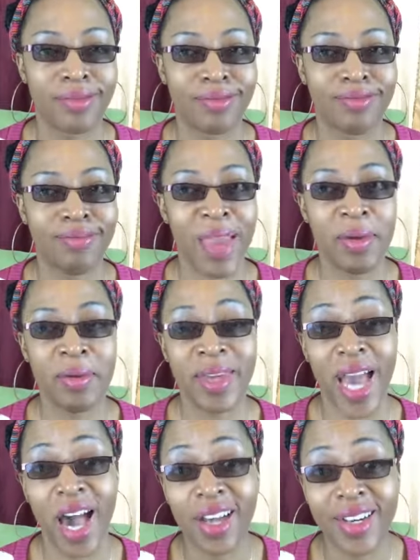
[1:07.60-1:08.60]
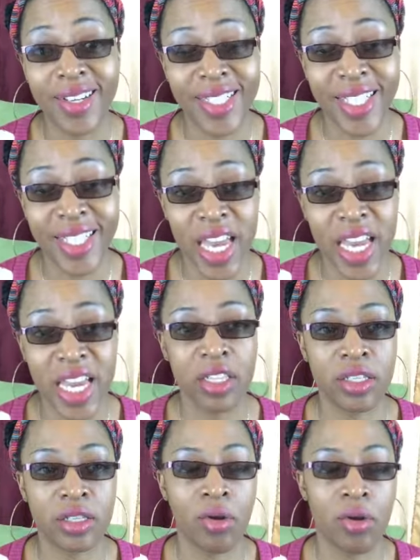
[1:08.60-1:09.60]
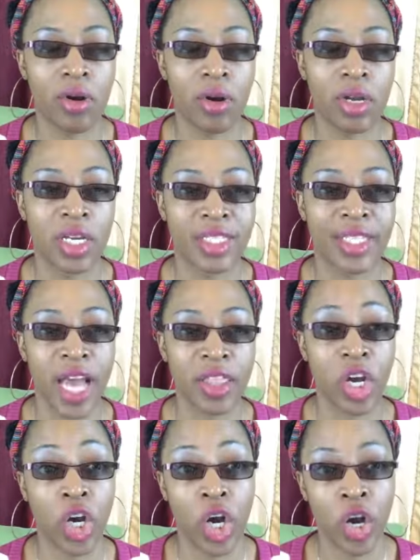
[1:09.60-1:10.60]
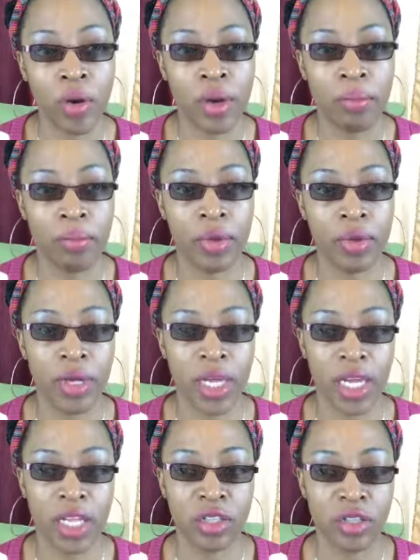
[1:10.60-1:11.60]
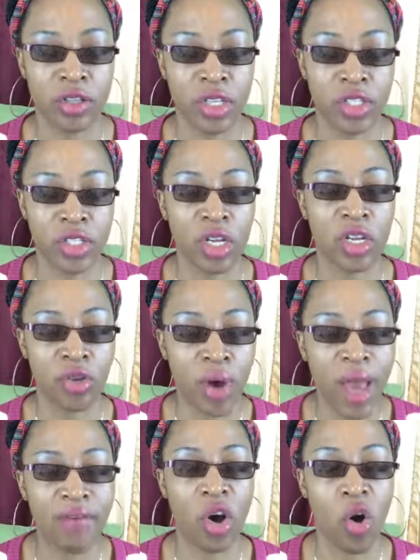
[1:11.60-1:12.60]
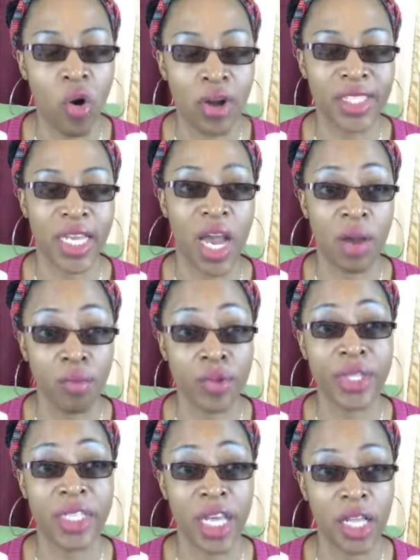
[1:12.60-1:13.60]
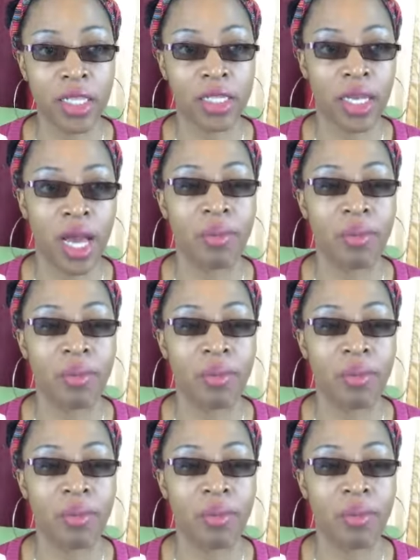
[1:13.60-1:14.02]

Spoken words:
maybe be out of date, or it's not the current book and you'll have a hard time reselling it.